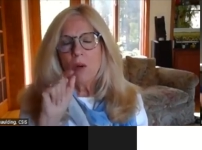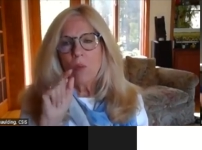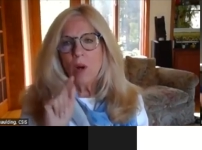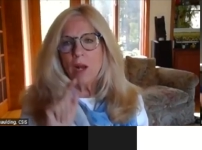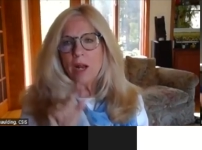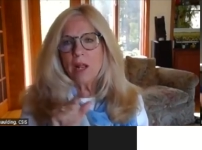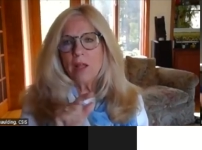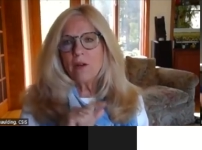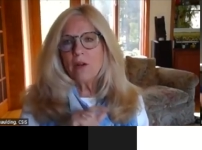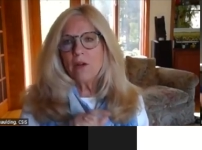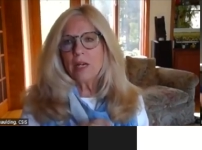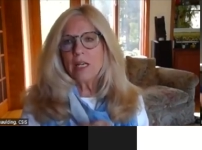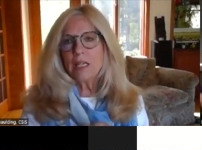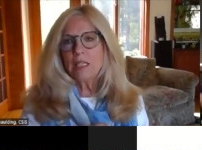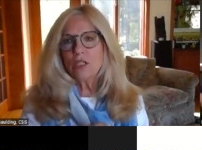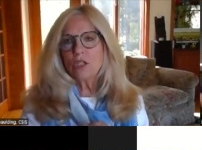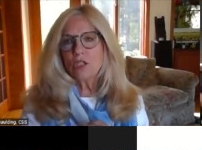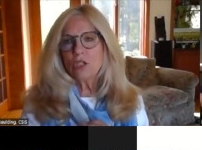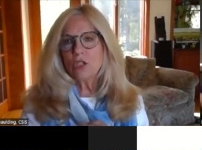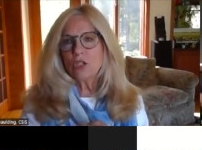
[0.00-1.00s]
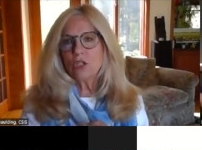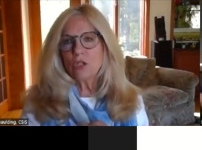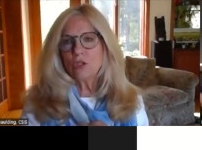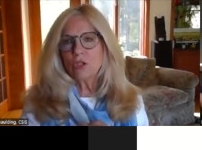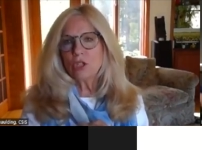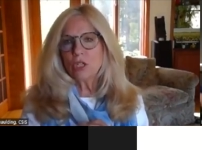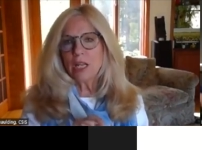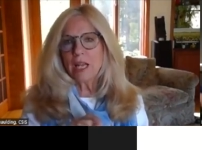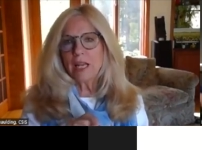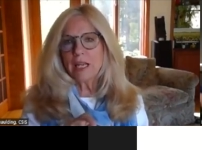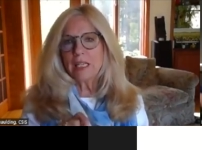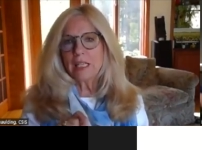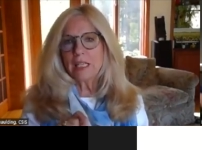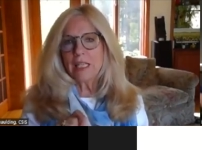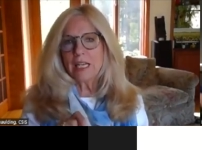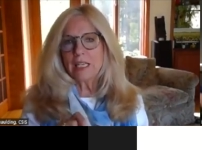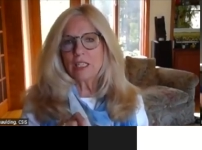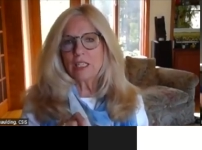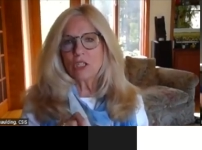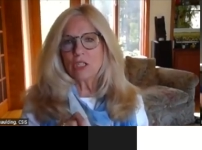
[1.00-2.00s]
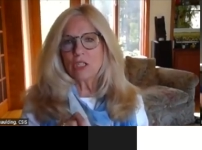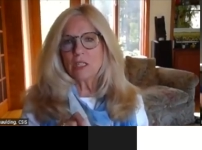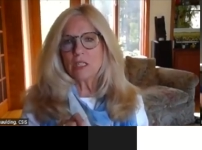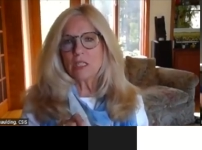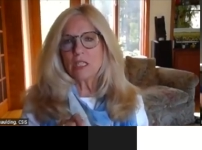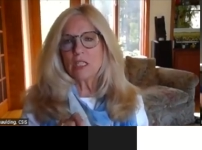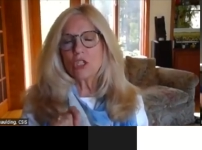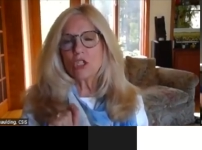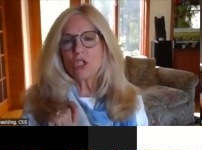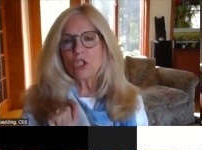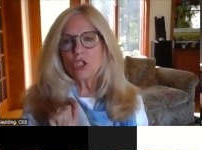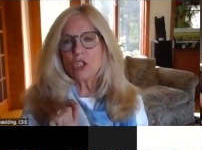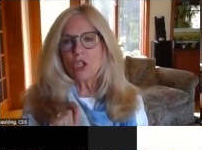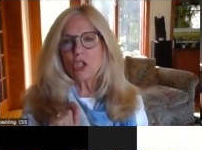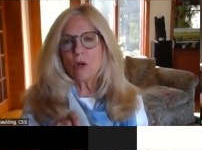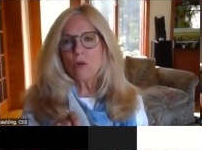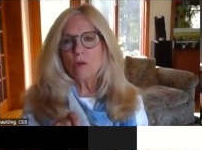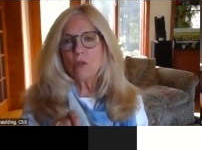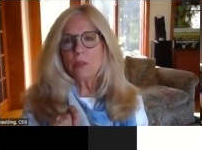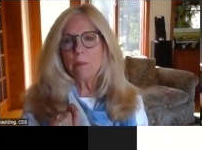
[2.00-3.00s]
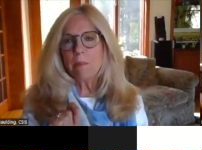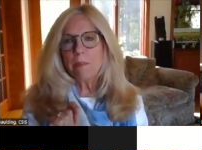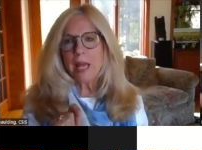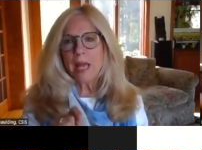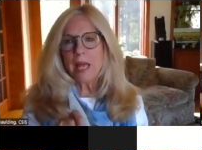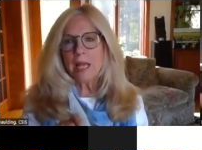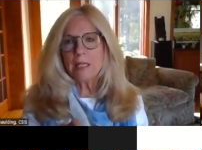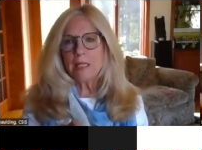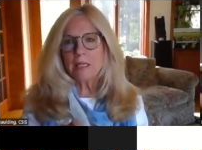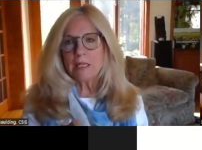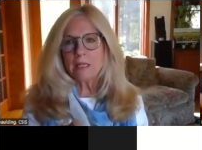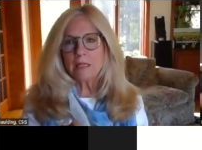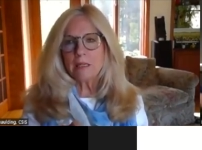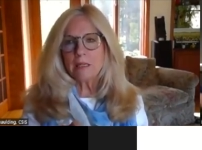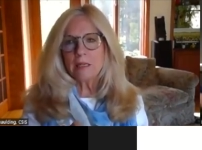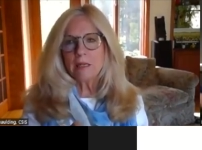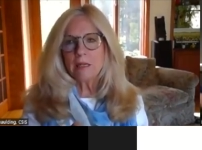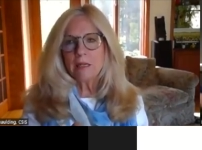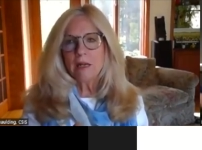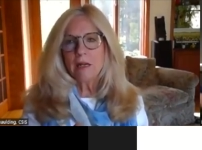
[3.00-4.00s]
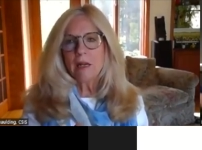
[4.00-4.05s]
what other institution like elections is so dependent